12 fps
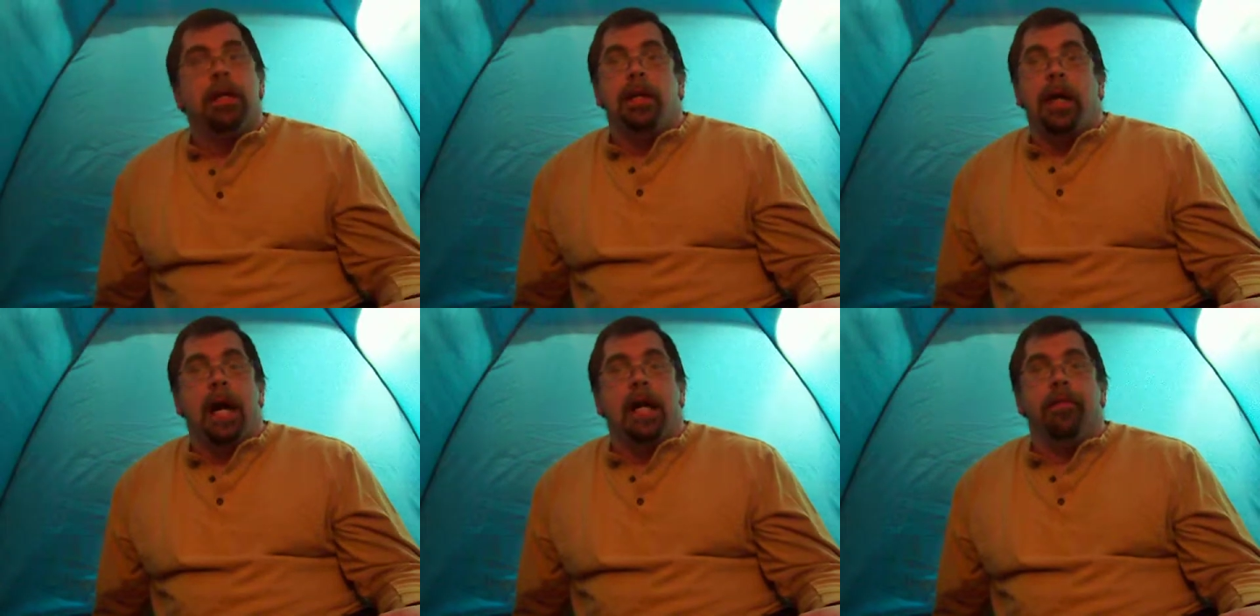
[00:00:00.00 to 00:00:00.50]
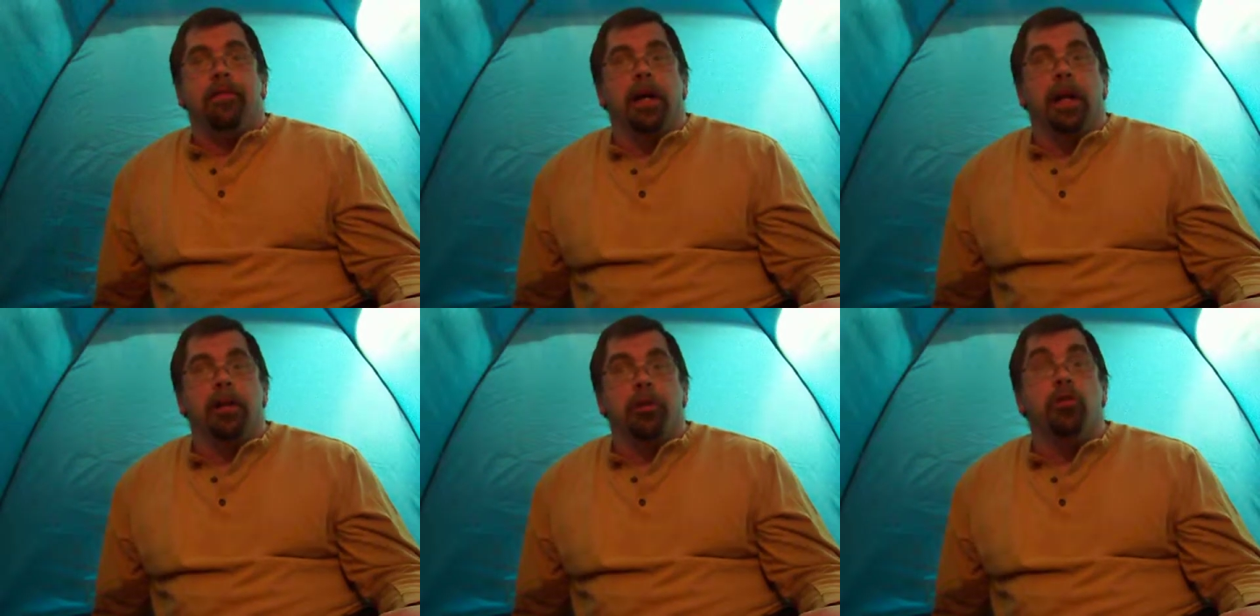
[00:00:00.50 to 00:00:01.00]
I'd
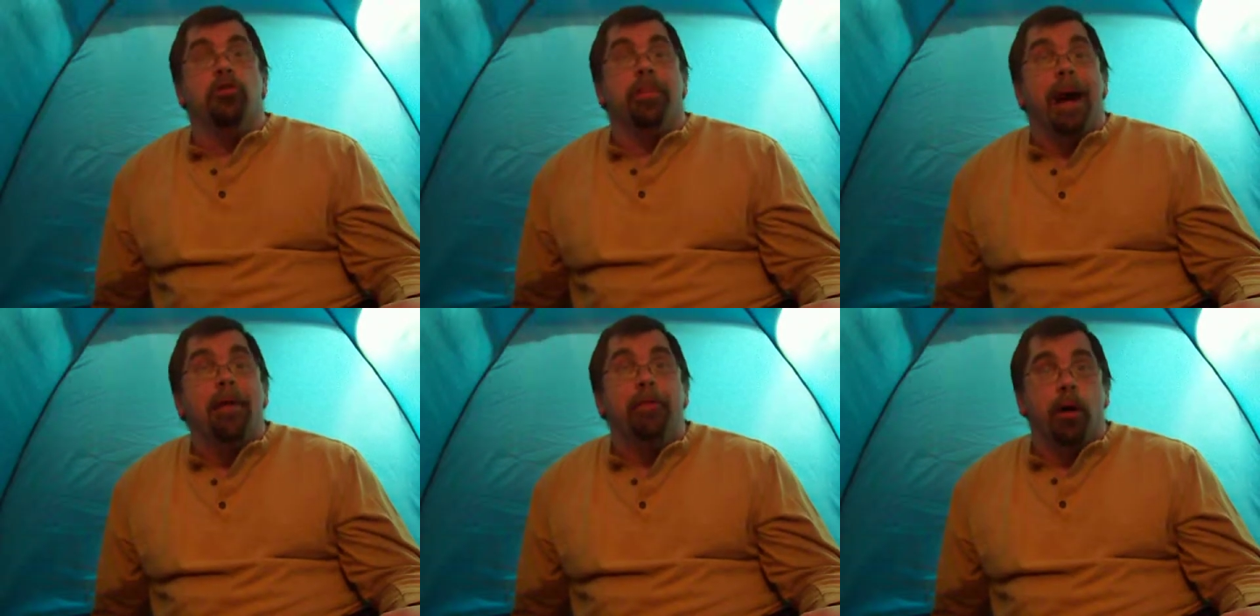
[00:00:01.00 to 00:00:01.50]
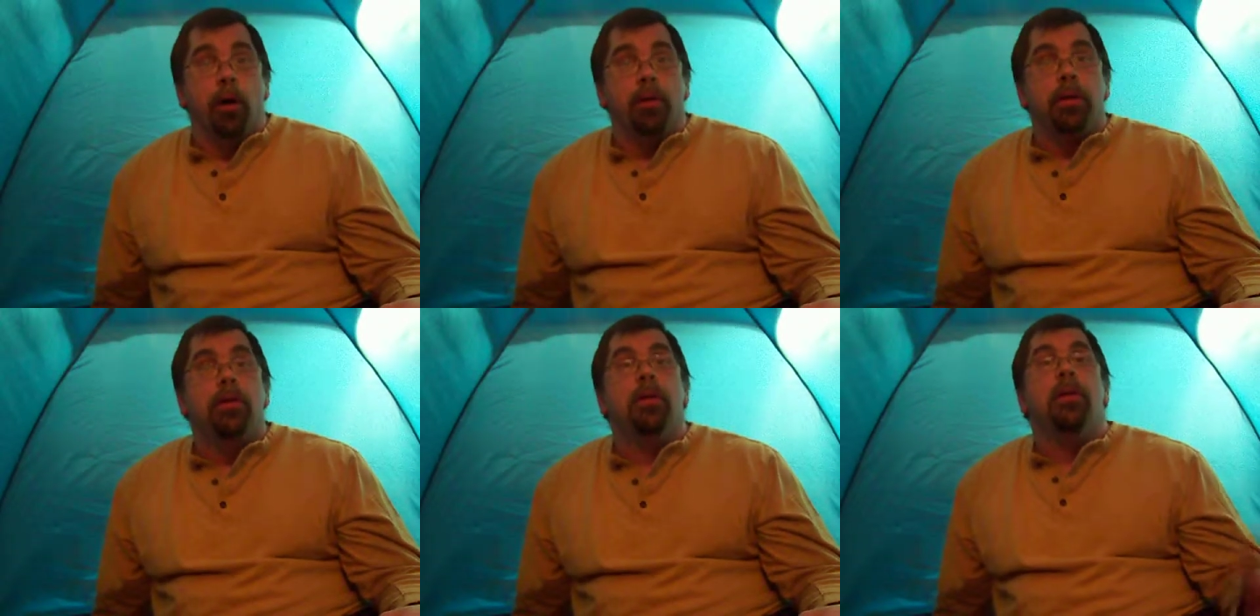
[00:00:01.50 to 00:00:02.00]
have used my
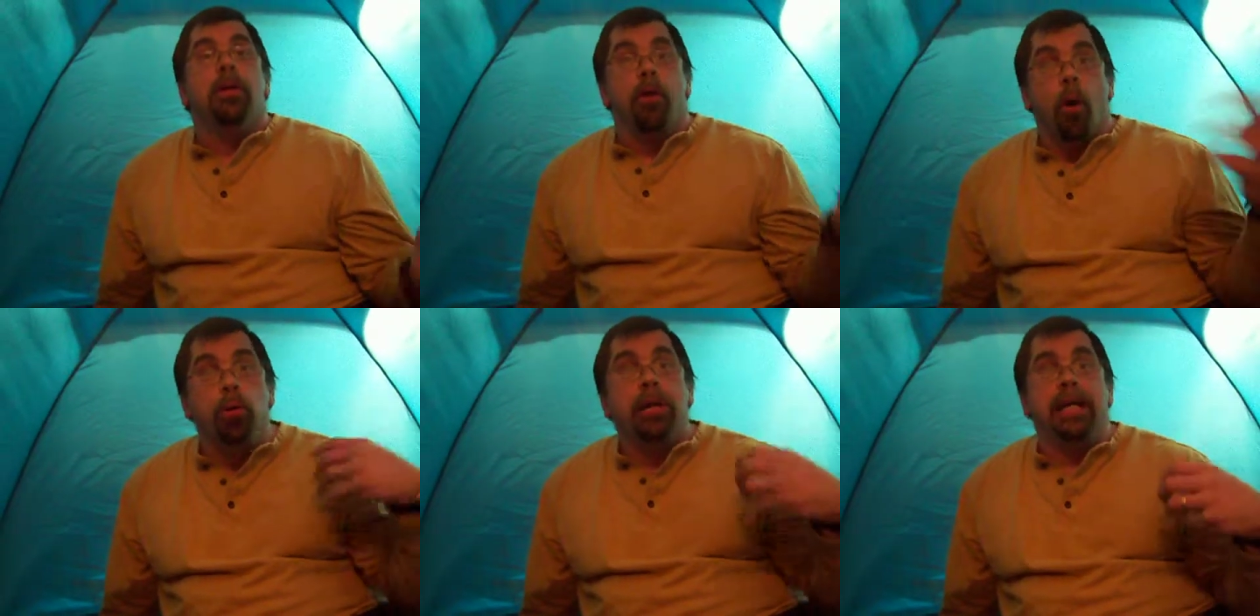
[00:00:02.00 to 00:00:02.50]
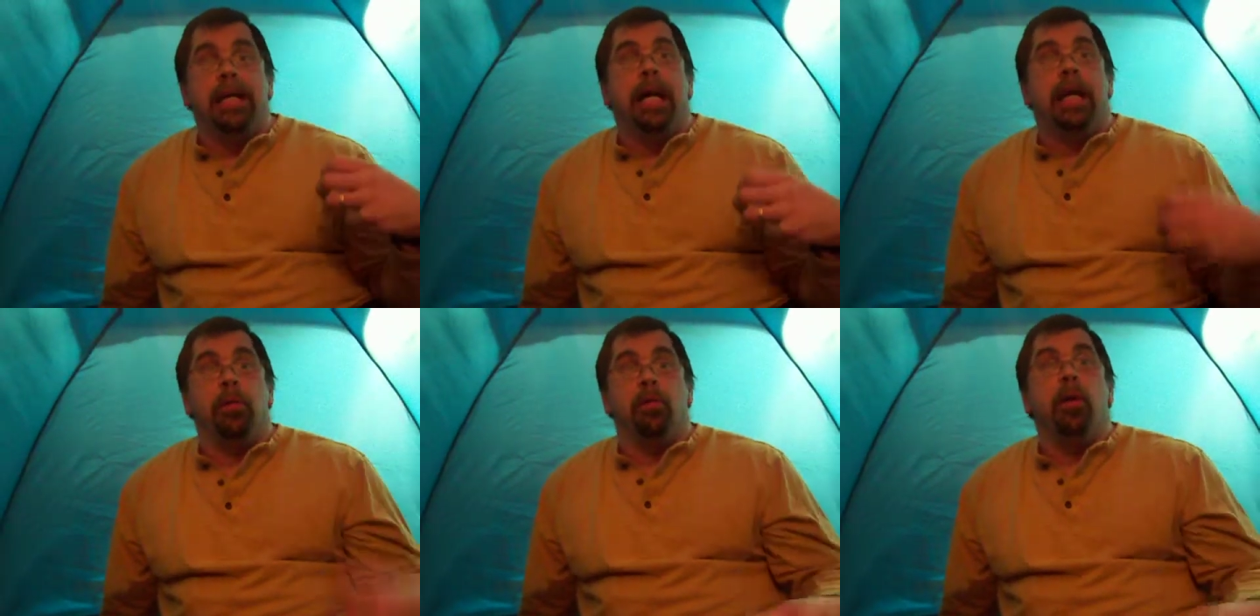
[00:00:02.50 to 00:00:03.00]
vote, holding the
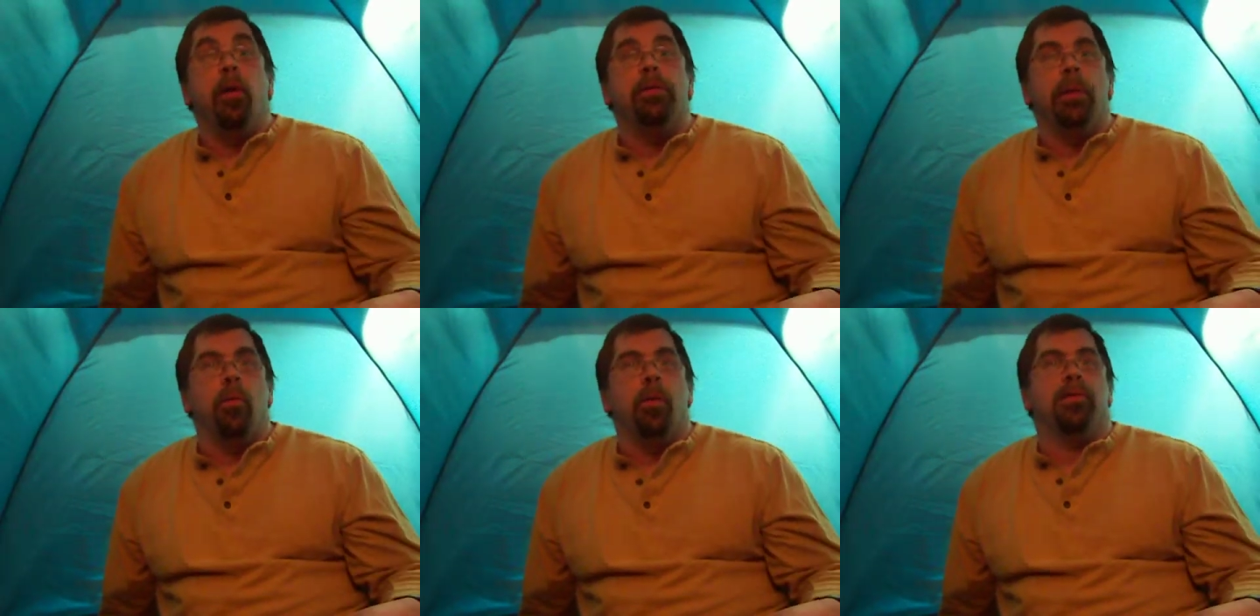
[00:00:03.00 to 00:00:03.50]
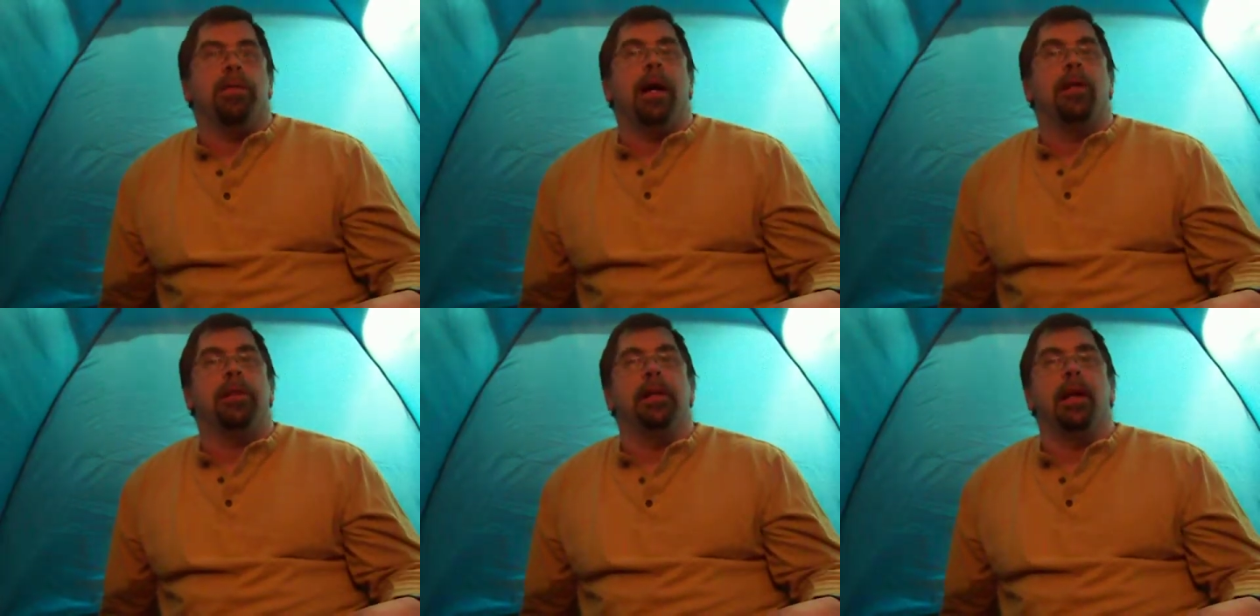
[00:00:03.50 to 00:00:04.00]
idol, knowing that it wasn't
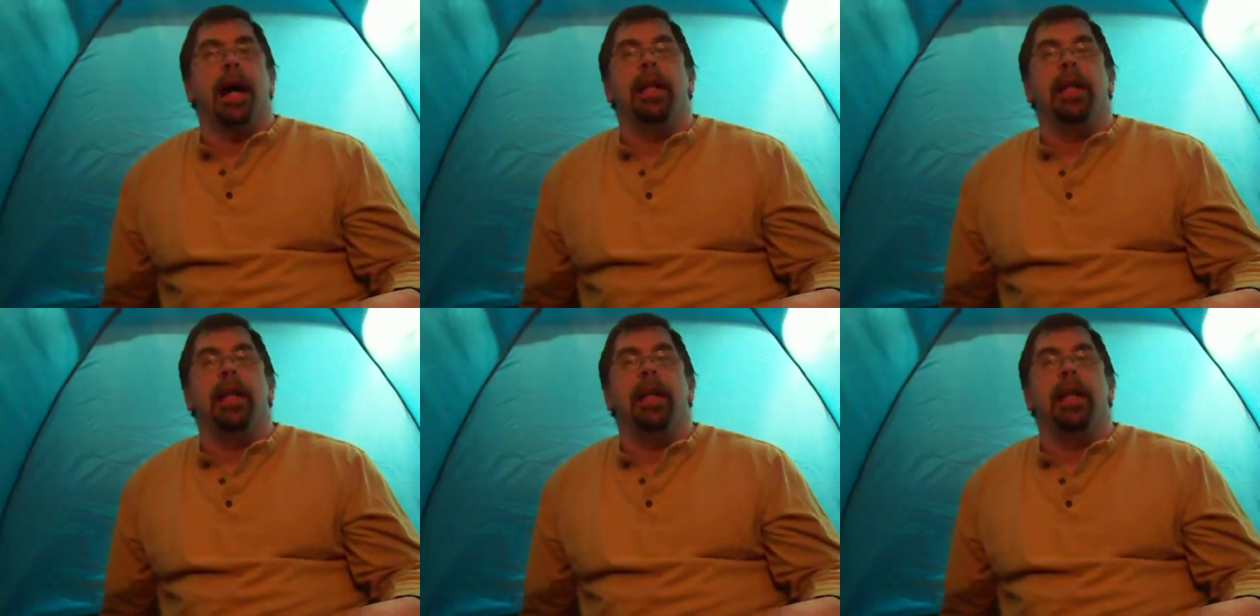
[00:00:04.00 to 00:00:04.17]
out there.